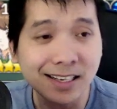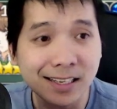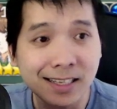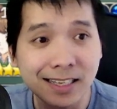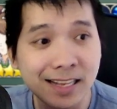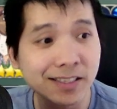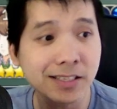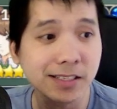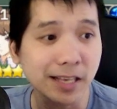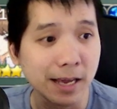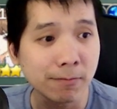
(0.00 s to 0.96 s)
in this
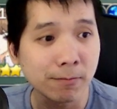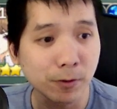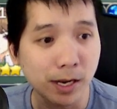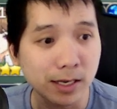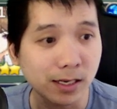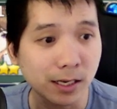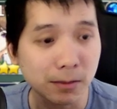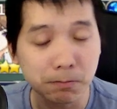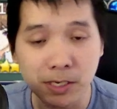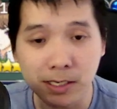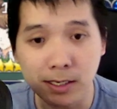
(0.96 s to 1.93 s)
game, right,
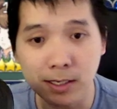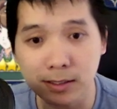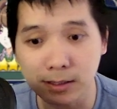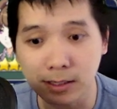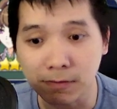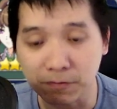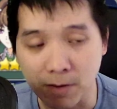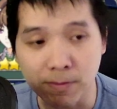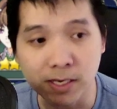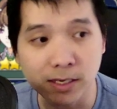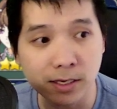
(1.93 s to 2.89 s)
because like
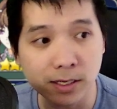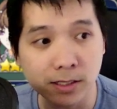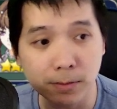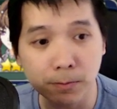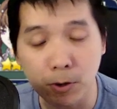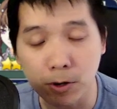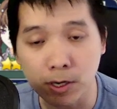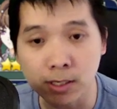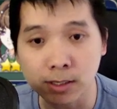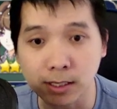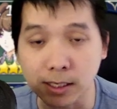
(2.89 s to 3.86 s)
farming gear is
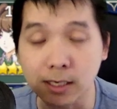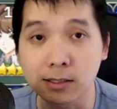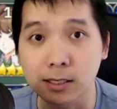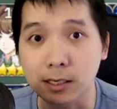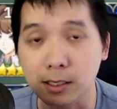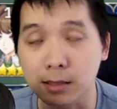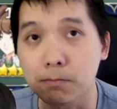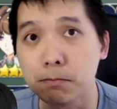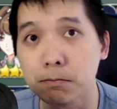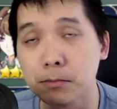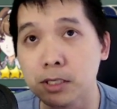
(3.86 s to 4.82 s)
important, I
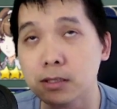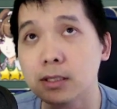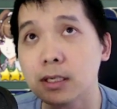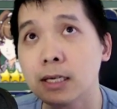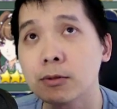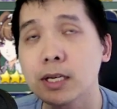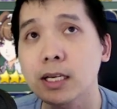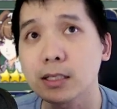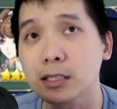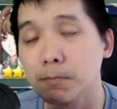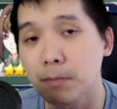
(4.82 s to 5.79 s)
would think
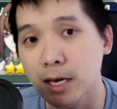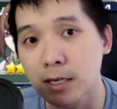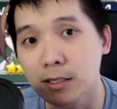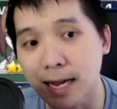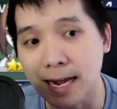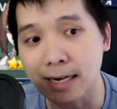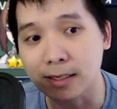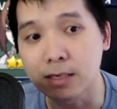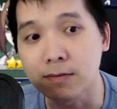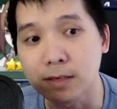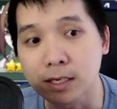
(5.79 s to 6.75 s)
it's a major
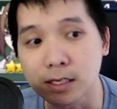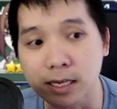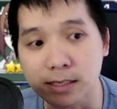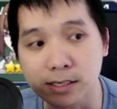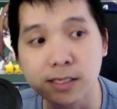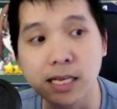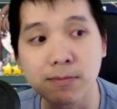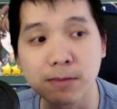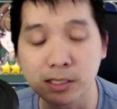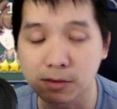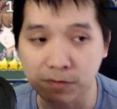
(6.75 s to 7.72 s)
activity in this game
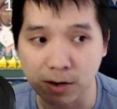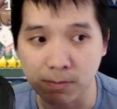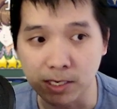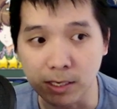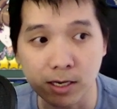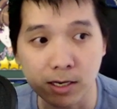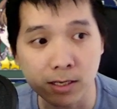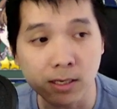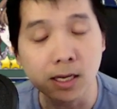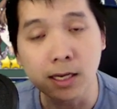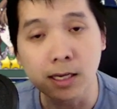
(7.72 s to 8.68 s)
is just farming gear.
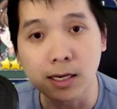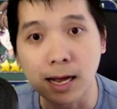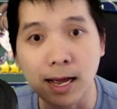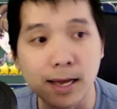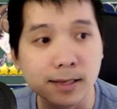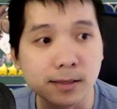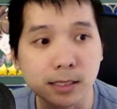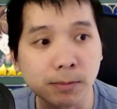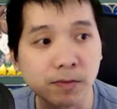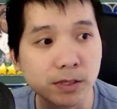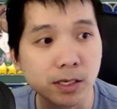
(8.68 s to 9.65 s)
And some
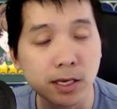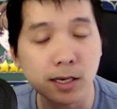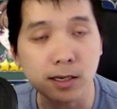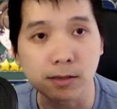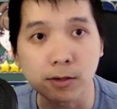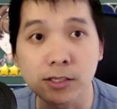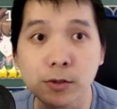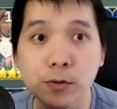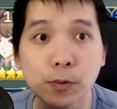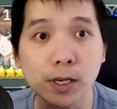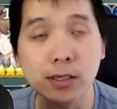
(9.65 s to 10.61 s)
of the gear, right, you
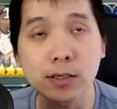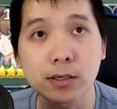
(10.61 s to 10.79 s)
want